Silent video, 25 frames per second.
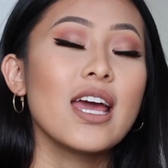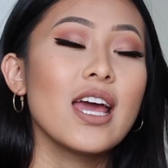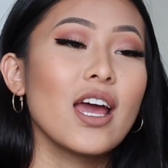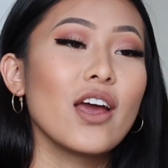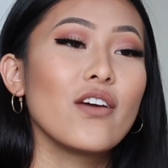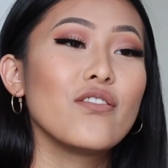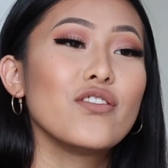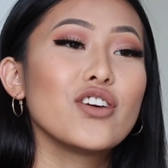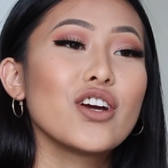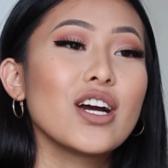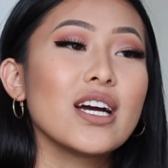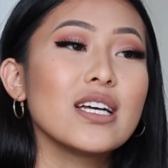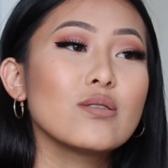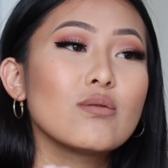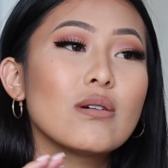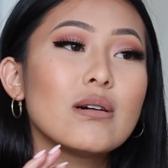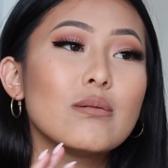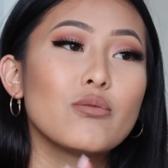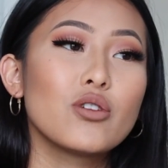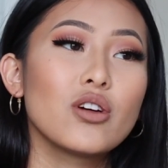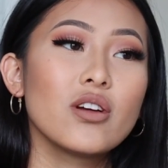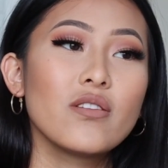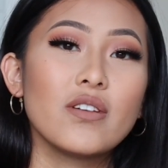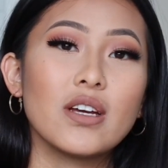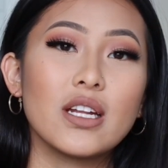If you guys want
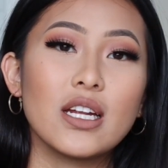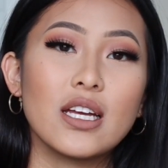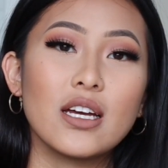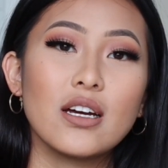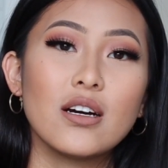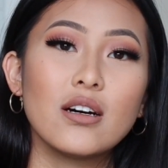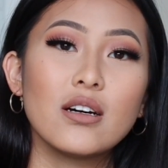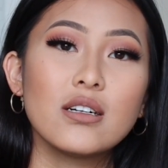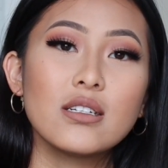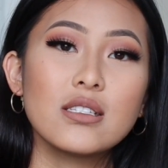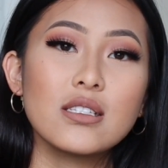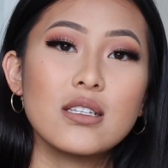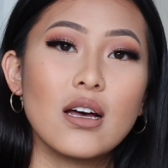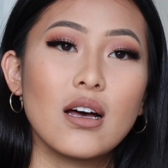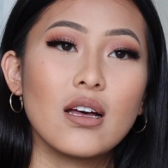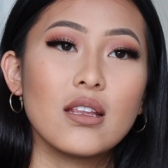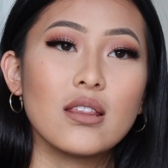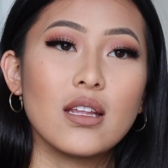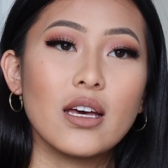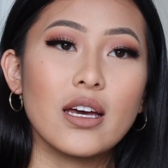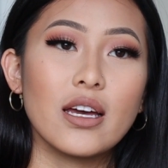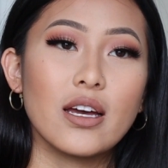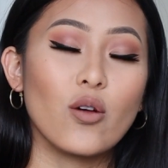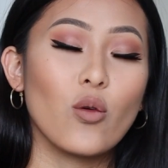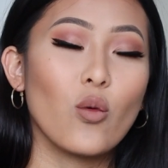more videos on
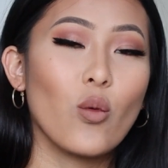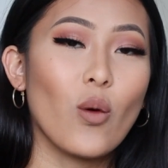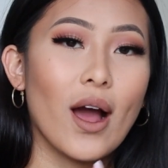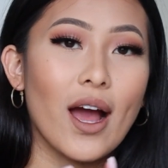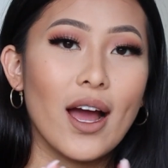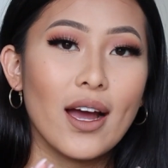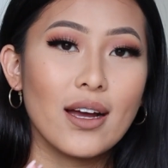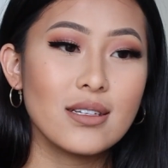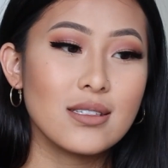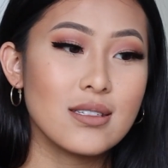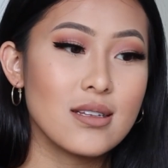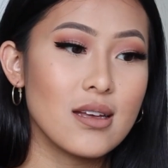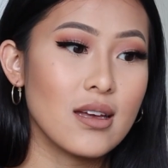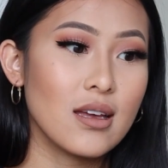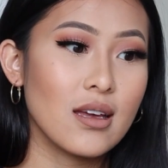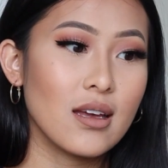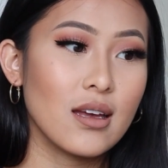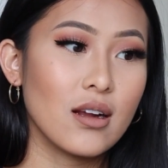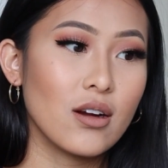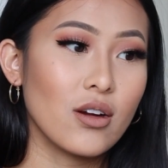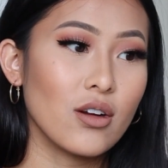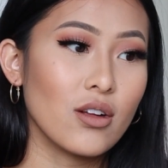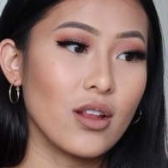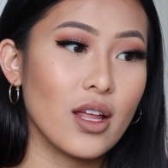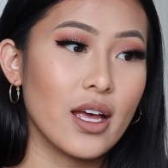like
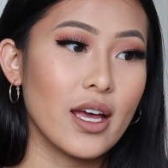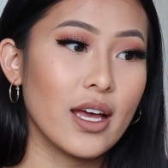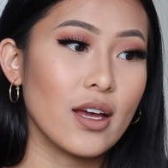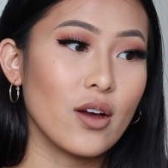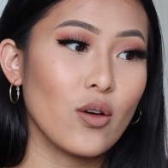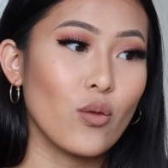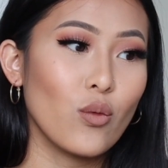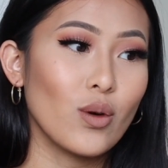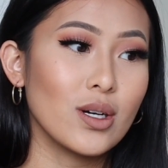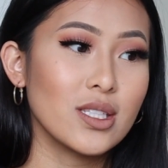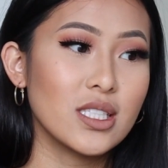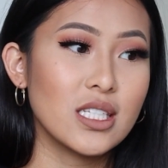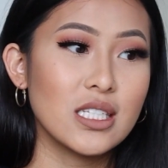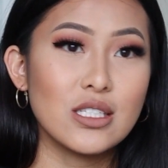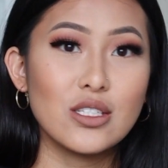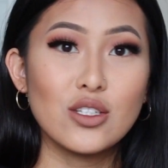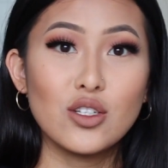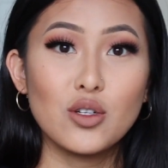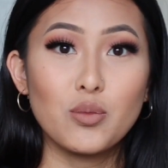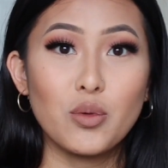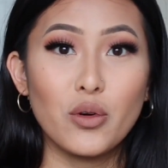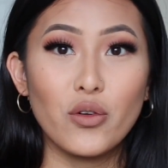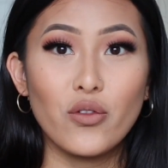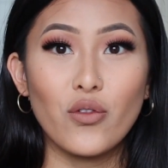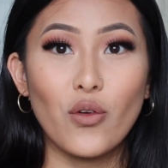waxing or like what to do
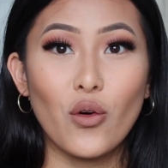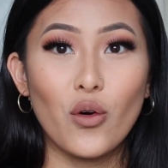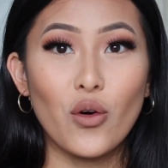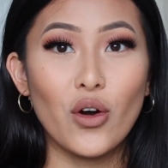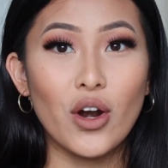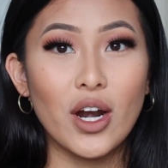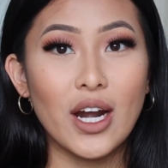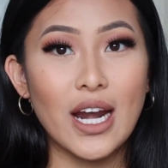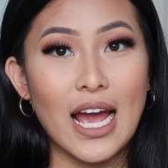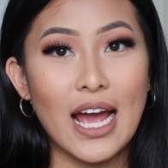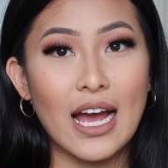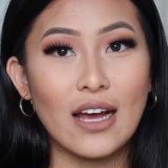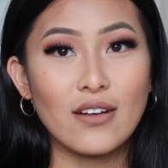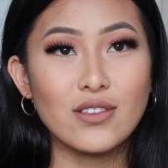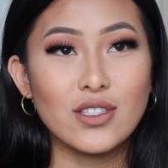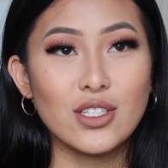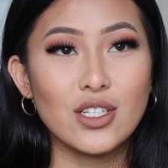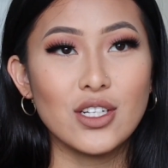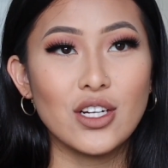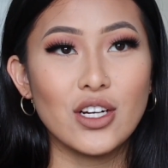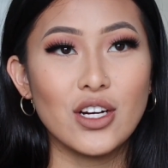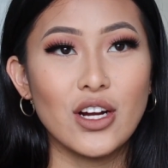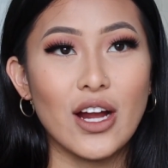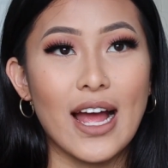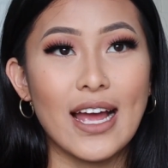before and
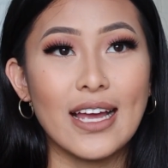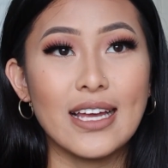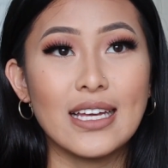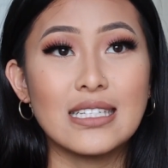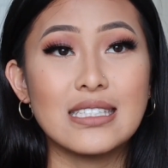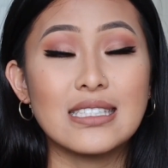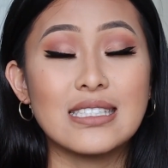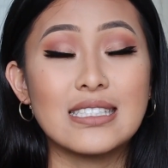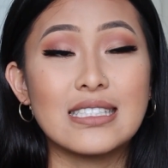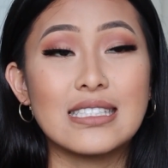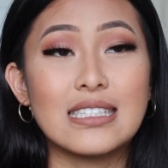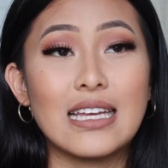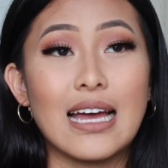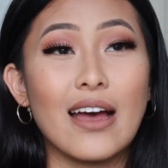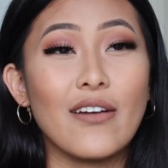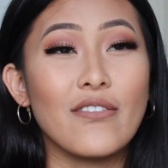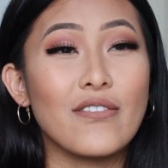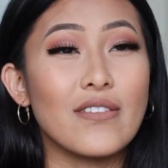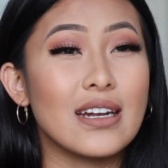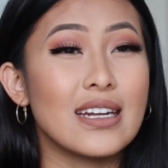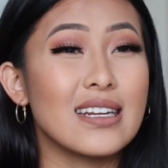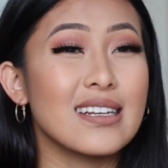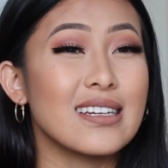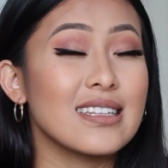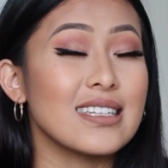after, I can
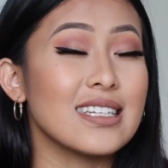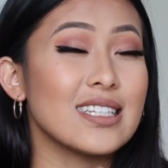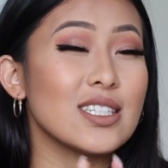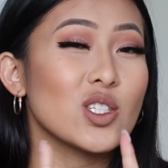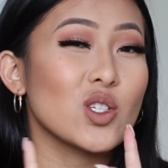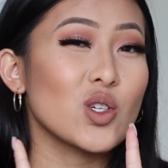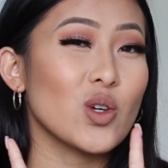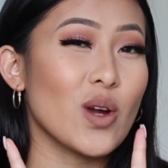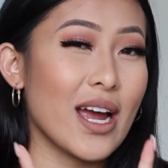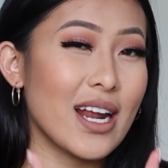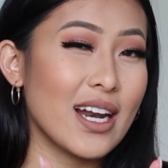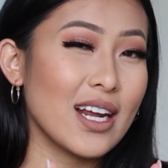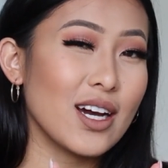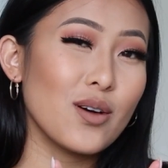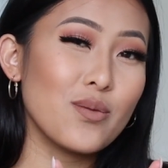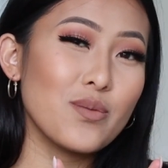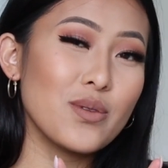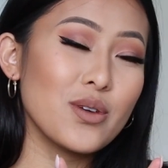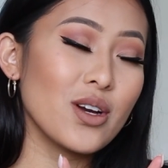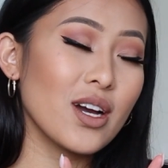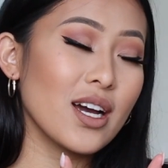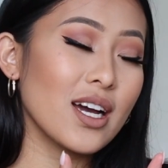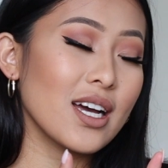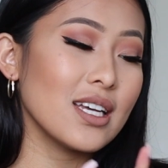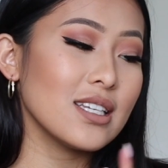definitely try to help
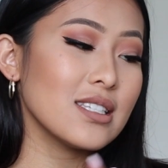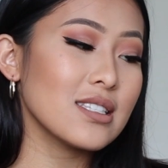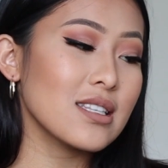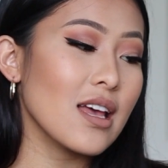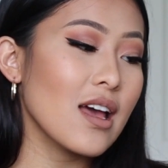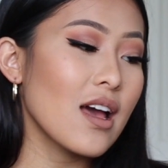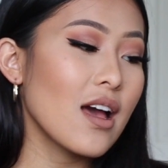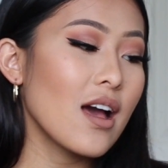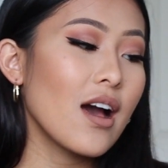you guys.